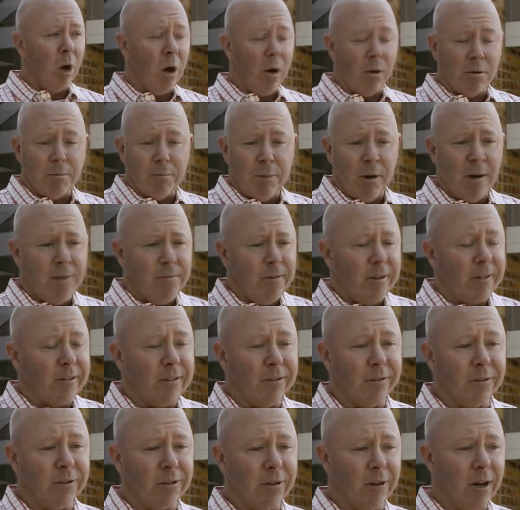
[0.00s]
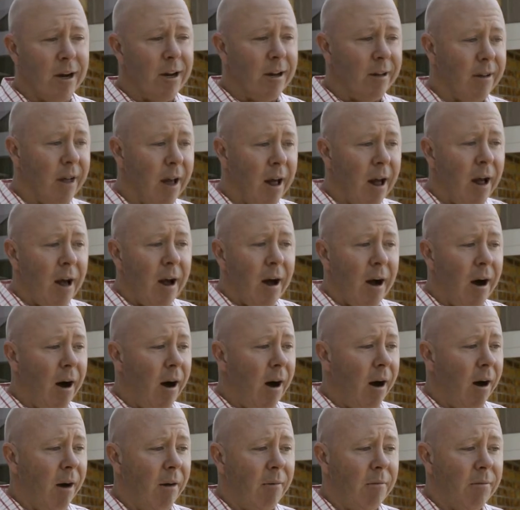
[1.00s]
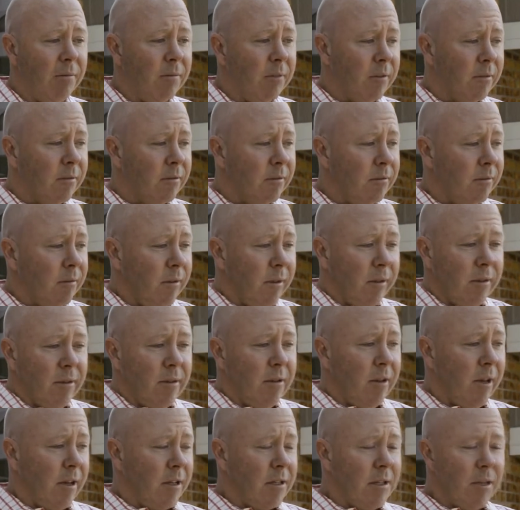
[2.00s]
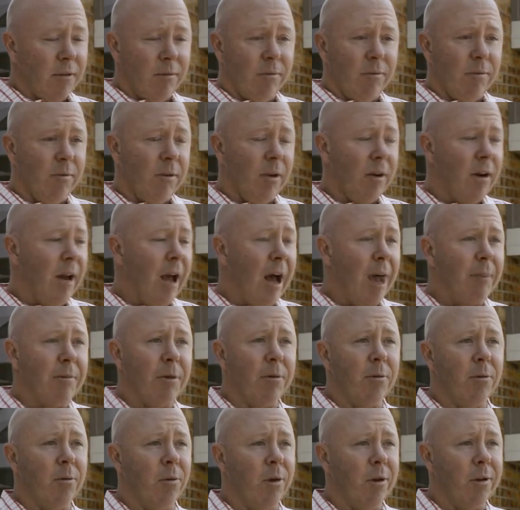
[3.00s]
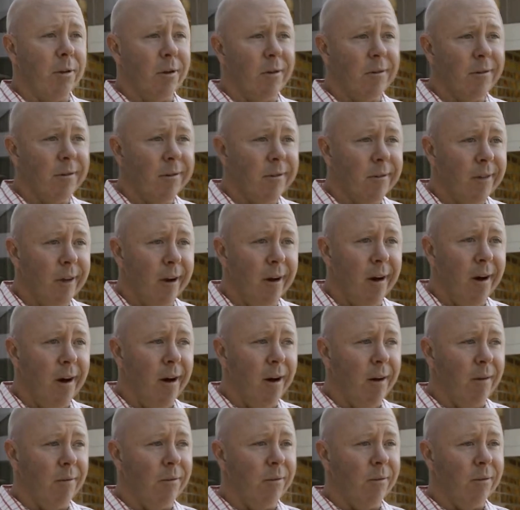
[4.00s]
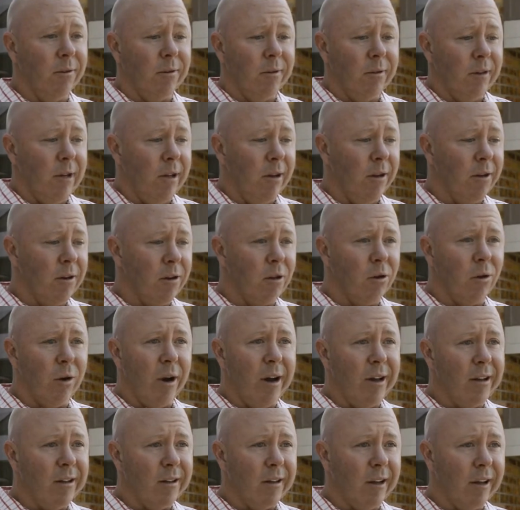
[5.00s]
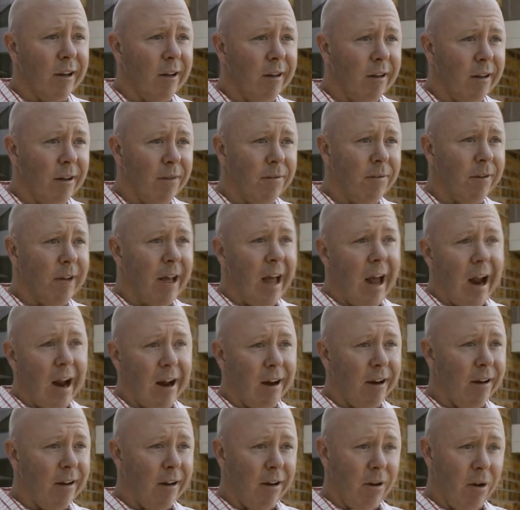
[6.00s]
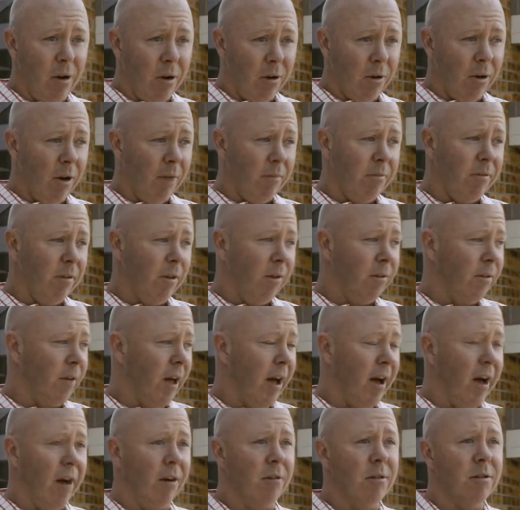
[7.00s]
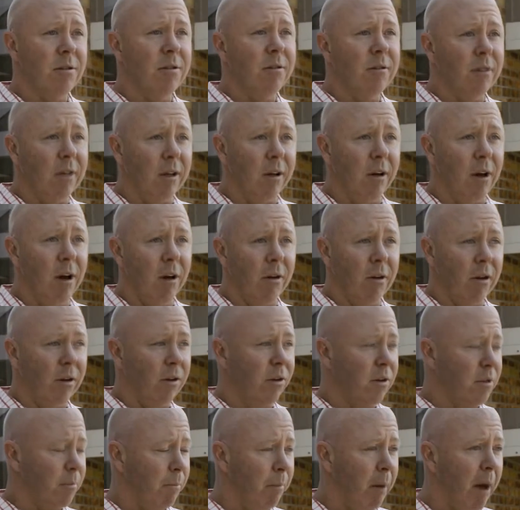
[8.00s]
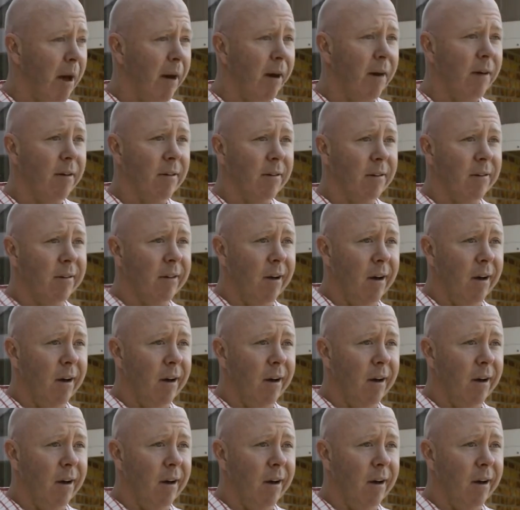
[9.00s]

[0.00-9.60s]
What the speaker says: Oh, it's perfect. It was great. Like I said, very happy with the windows. They look great. They definitely add, you know, upfeel to the house. You know, it looks better.